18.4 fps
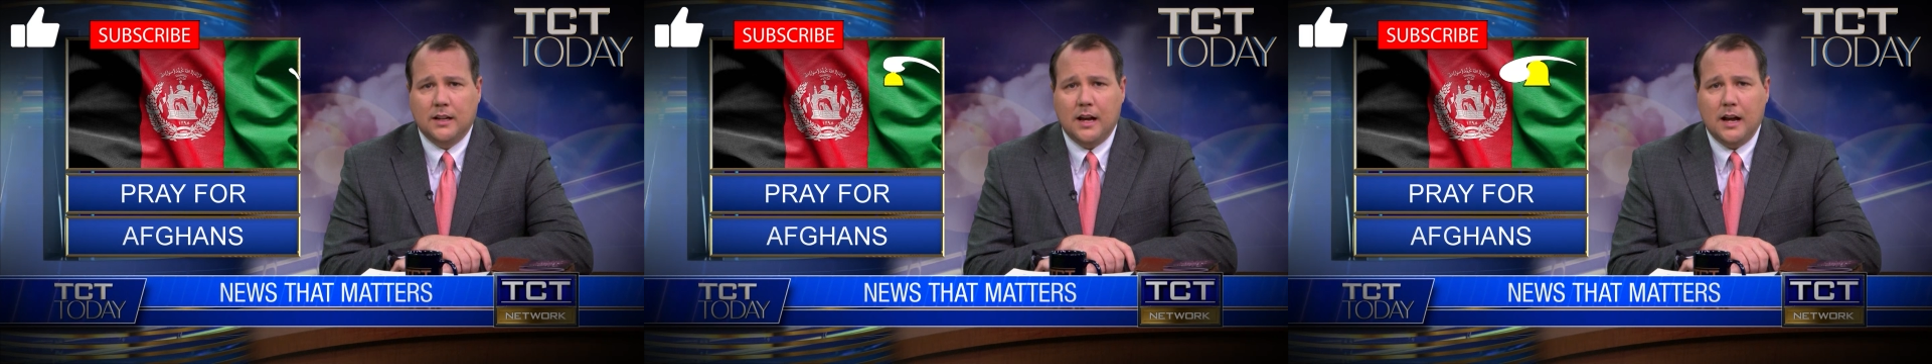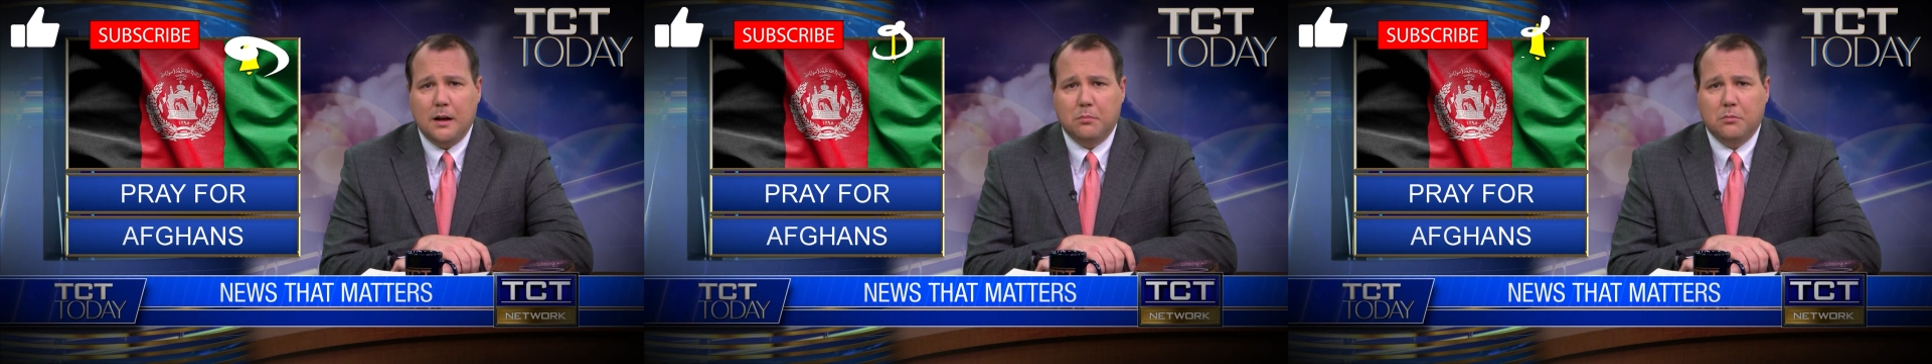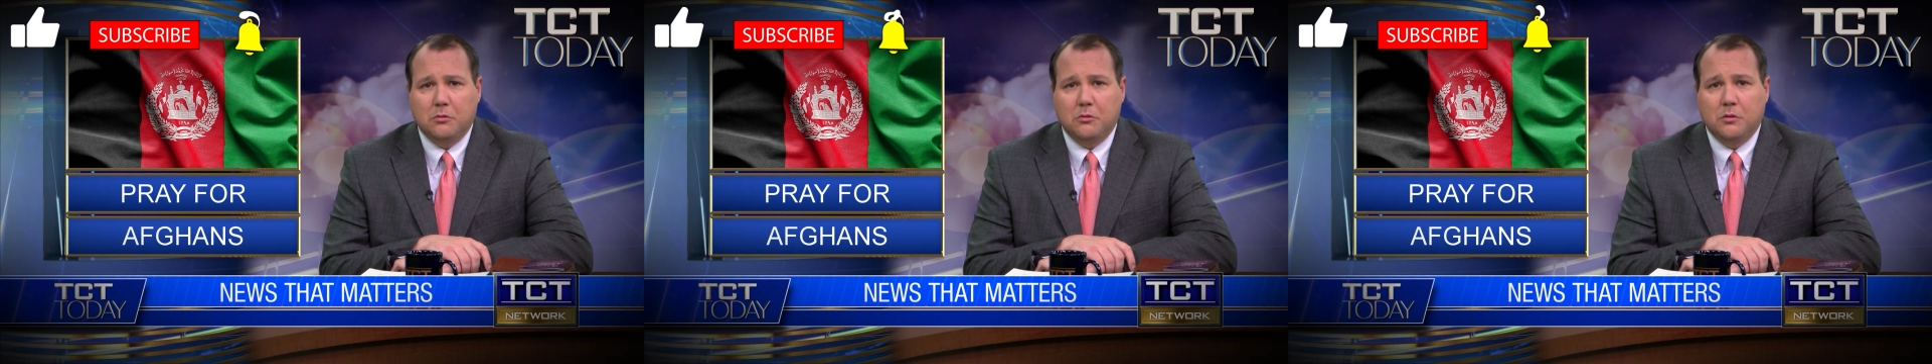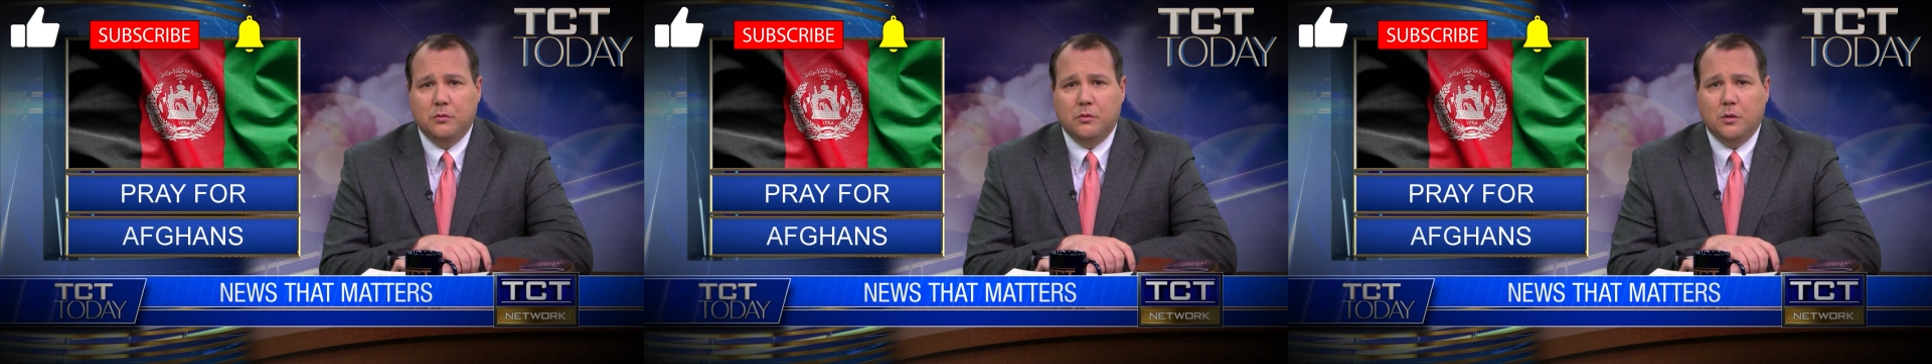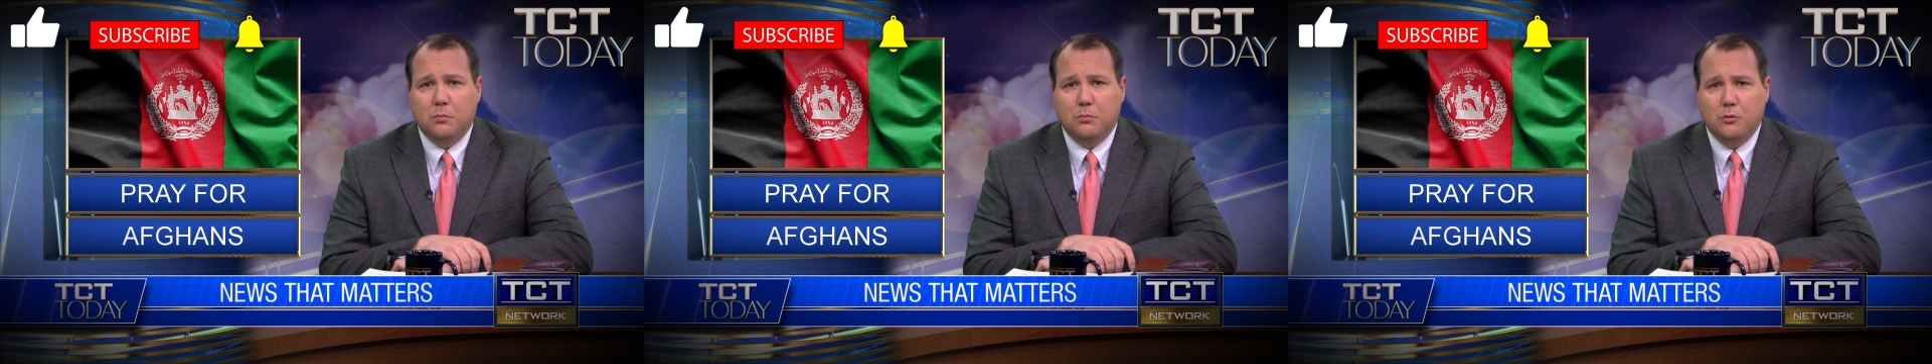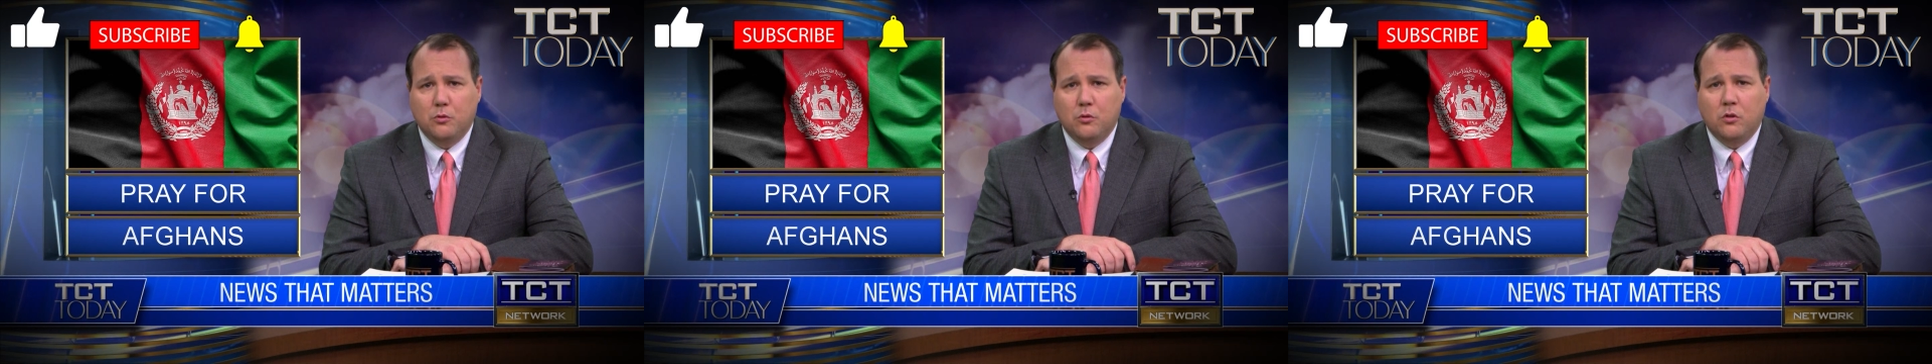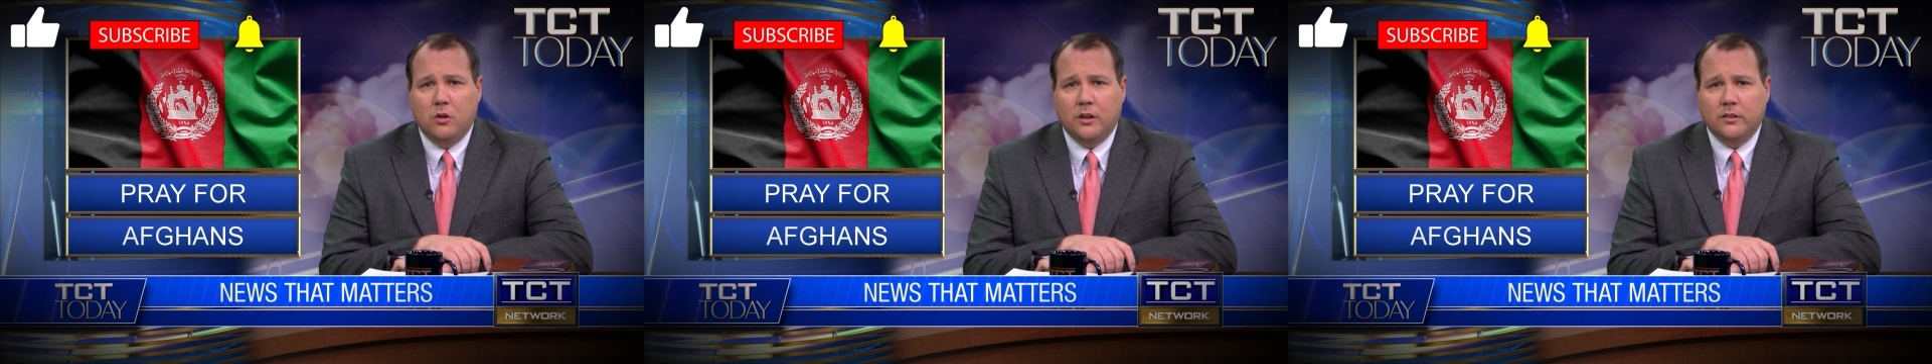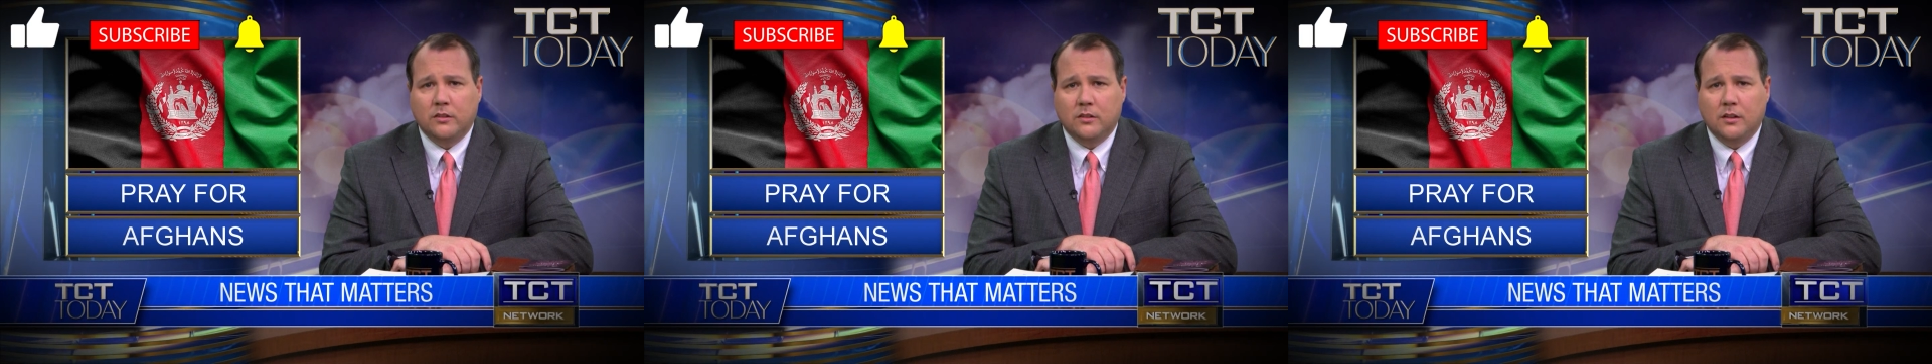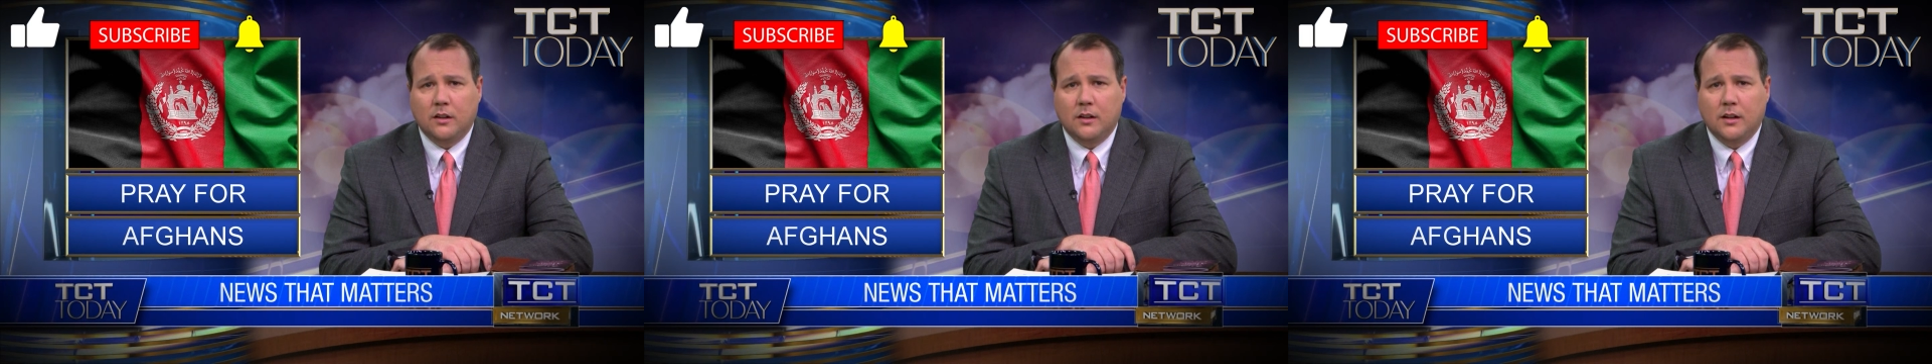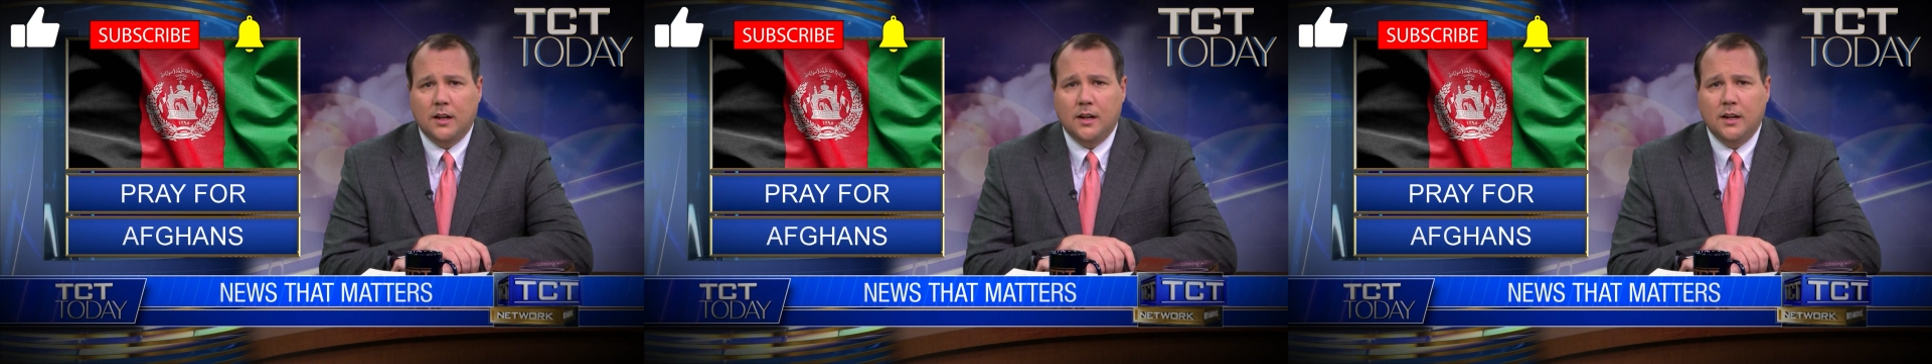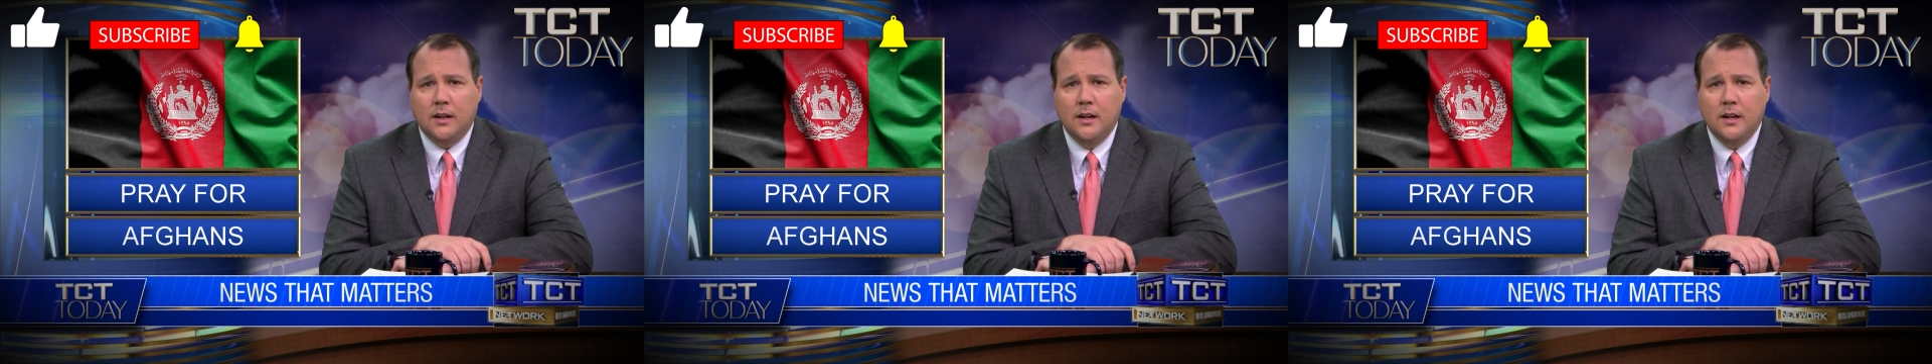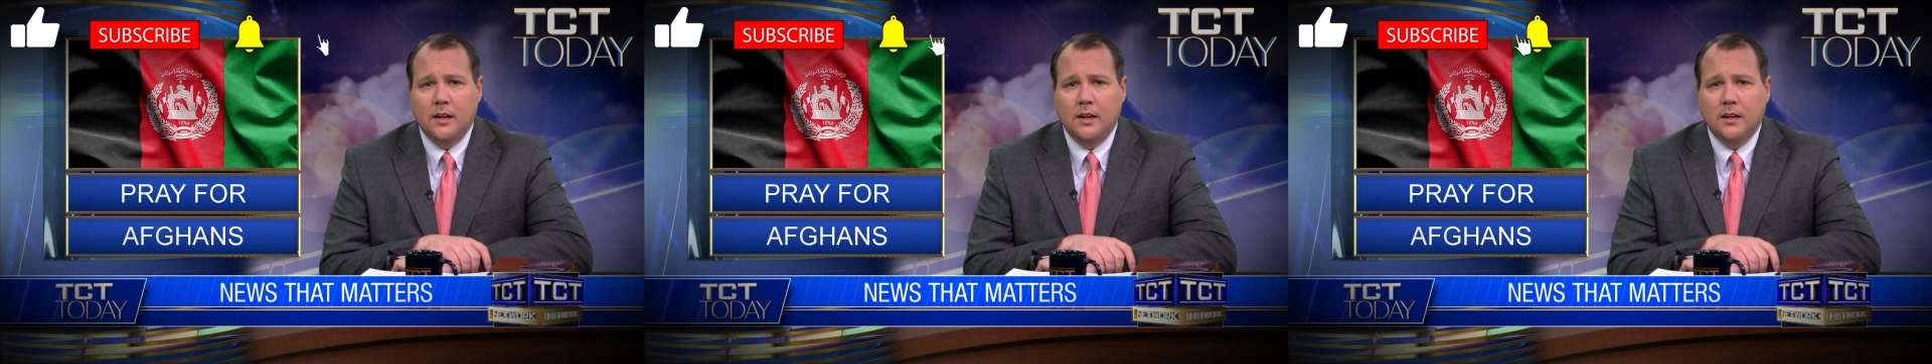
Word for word: capital of Kabul on Sunday